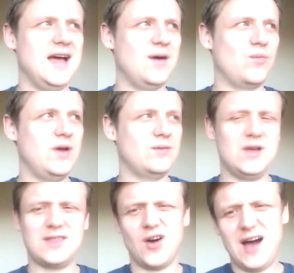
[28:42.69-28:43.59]
We
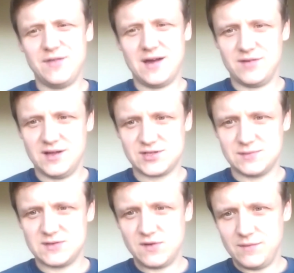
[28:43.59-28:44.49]
don't have that
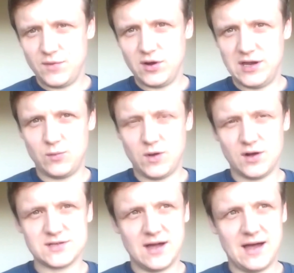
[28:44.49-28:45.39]
relationship anymore. We
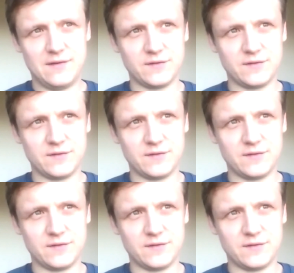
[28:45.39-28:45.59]
also have